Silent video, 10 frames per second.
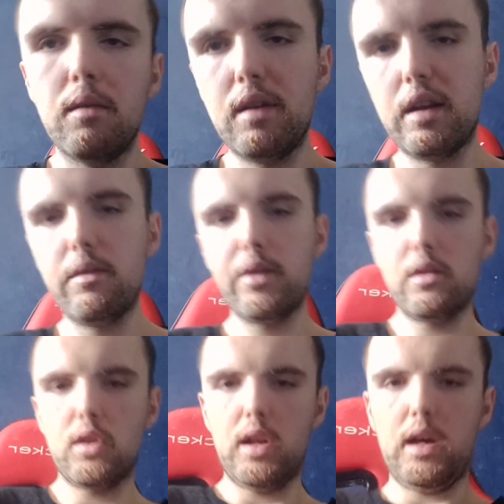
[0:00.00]
mean,
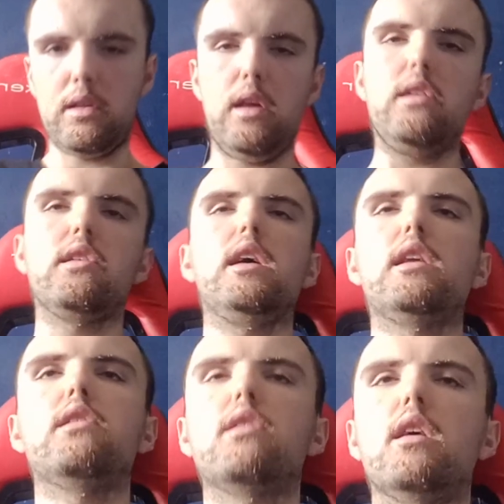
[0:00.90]
obviously, as I
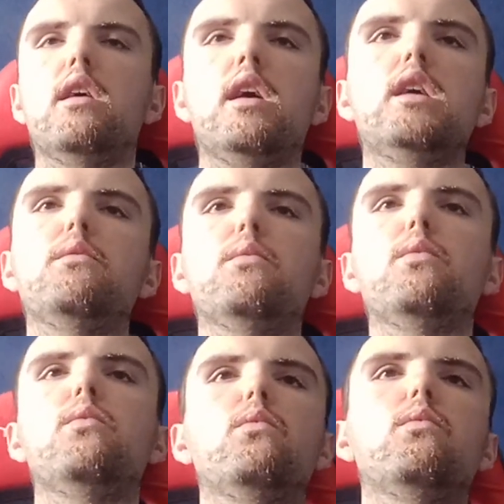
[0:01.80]
said,
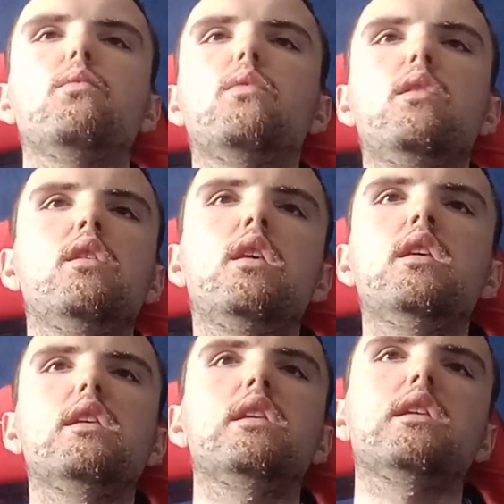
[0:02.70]
I'm
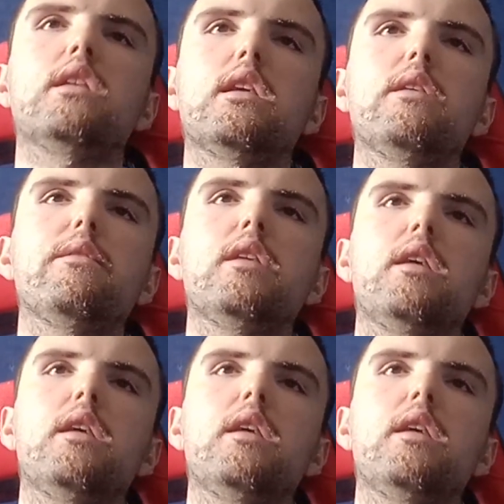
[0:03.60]
never